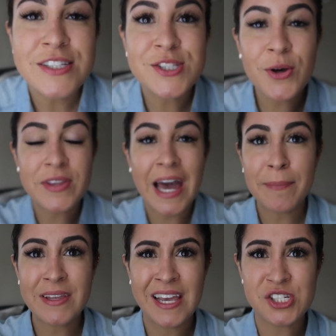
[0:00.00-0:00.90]
so the
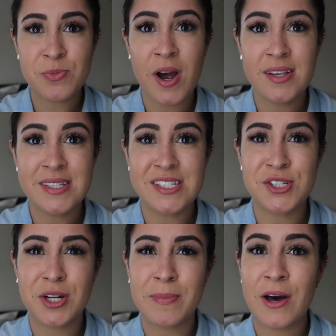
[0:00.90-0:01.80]
application process
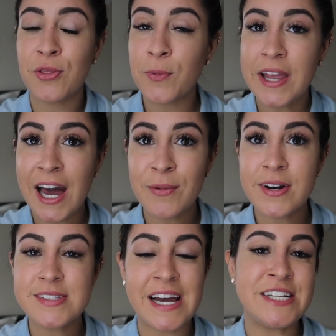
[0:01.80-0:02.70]
took about three
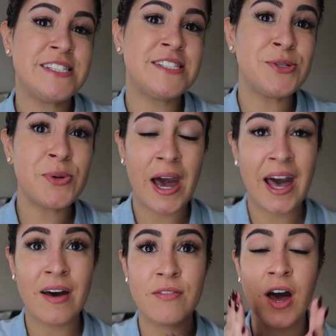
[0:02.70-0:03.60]
hours. I do
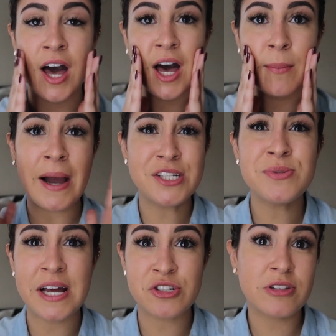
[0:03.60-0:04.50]
have, um, I do
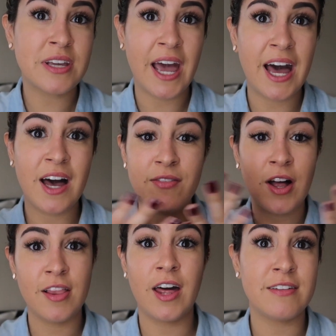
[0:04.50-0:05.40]
naturally have
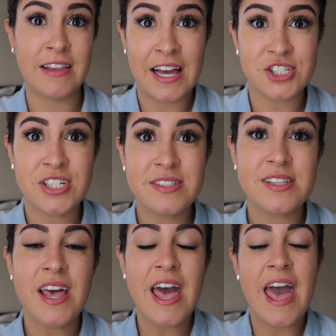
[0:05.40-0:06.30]
a lot of
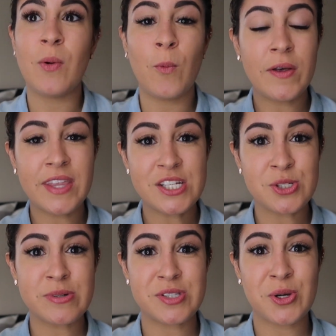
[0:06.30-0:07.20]
lashes, but what they
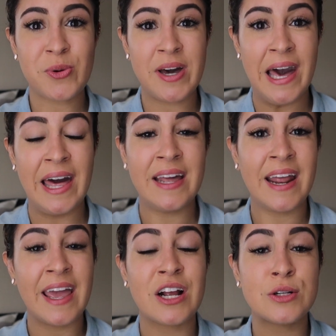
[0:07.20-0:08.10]
do is they go ahead
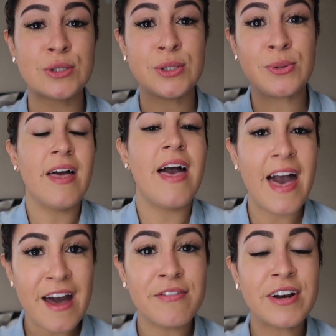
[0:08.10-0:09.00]
and glue
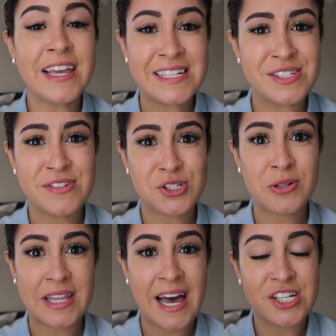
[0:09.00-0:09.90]
every
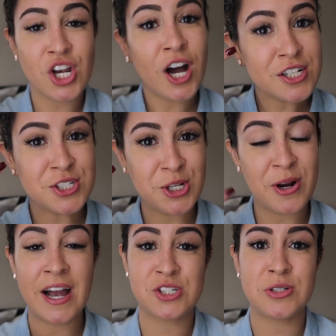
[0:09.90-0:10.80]
individual lash onto your
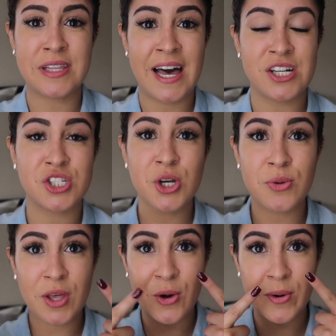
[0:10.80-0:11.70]
actual lash. So
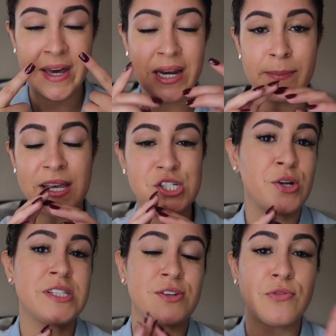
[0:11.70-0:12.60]
they go ahead and make sure
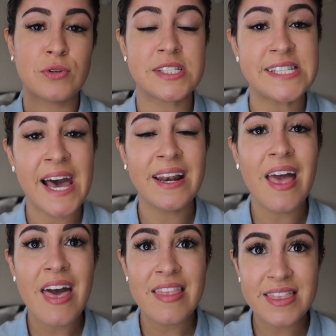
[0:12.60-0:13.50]
it's a full set.
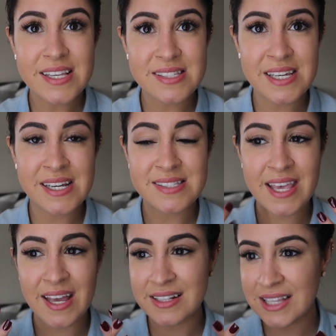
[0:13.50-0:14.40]
This is
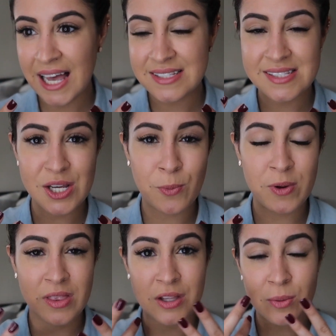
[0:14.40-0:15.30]
a classic
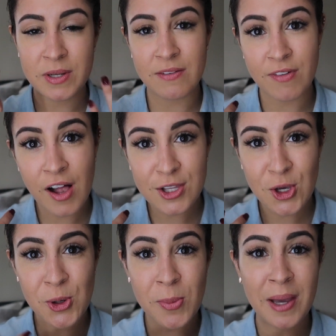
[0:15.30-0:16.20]
with a little bit of
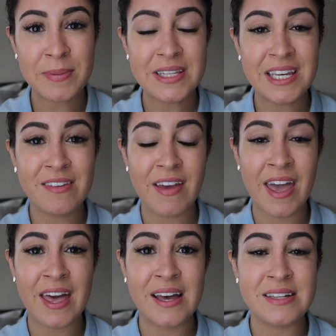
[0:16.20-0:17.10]
volume, I believe,
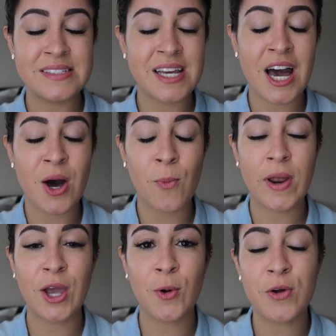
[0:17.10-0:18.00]
and um,
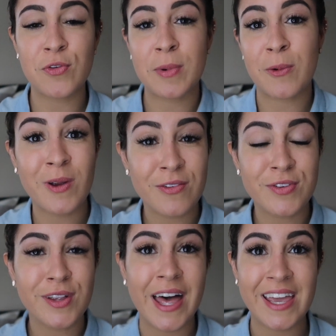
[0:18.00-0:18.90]
when I go in for my
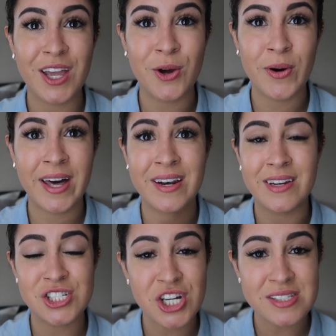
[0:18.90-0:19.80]
refill, I can go ahead and
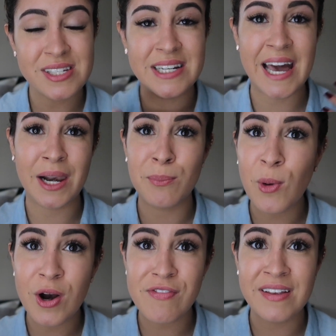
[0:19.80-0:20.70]
adjust it and add
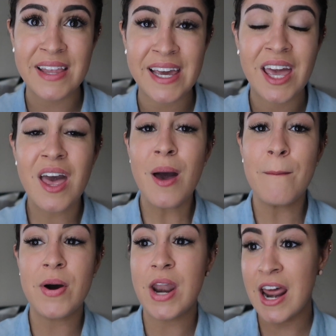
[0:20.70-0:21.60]
more if I like,
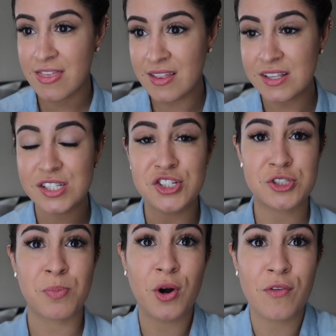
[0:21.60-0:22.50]
but I think this is
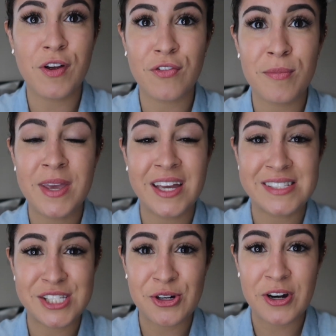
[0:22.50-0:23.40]
just perfect for me
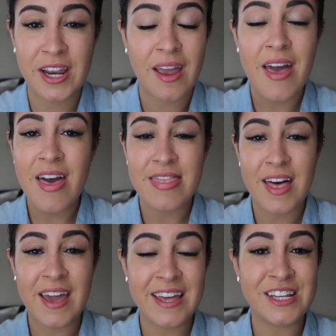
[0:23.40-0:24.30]
considering
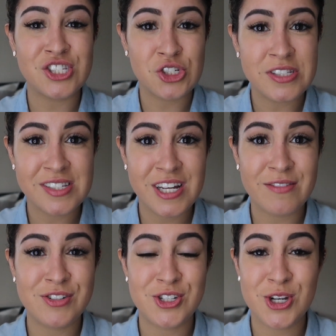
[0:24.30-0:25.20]
that it is just
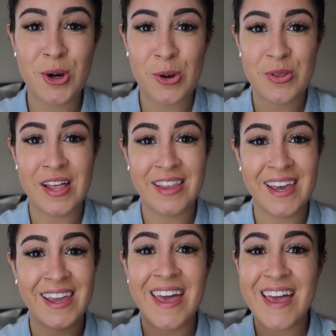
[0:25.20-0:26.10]
enough to show that, like,